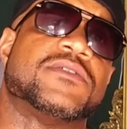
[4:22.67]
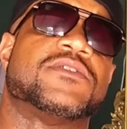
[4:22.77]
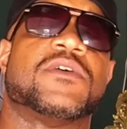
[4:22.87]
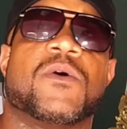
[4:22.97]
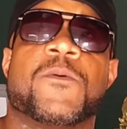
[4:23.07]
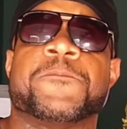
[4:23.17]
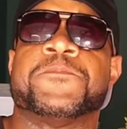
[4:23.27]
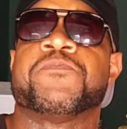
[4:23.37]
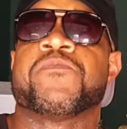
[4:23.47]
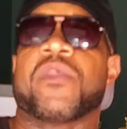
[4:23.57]
So
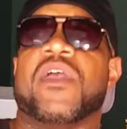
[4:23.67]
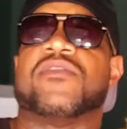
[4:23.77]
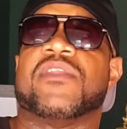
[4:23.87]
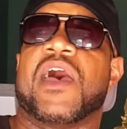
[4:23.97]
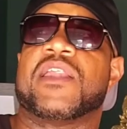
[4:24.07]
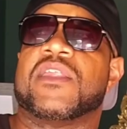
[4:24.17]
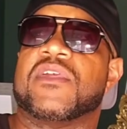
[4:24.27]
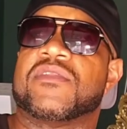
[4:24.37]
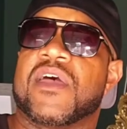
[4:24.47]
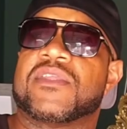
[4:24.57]
it's not
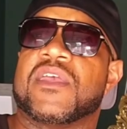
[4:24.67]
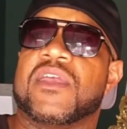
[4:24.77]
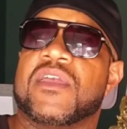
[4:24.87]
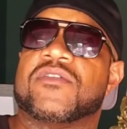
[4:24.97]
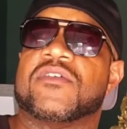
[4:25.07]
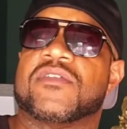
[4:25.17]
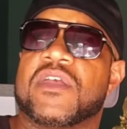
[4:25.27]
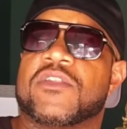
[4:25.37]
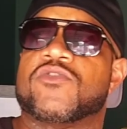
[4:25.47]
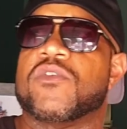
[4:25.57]
the easiest
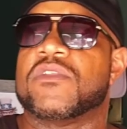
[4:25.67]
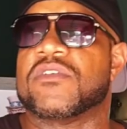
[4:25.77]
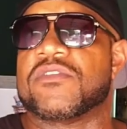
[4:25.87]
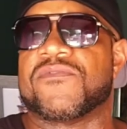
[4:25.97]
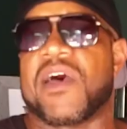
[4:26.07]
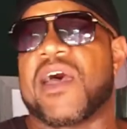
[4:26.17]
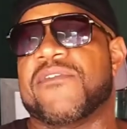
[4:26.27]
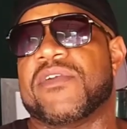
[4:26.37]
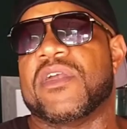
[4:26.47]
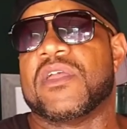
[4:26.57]
industry to survive
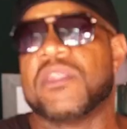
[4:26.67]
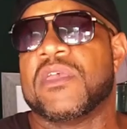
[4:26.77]
in.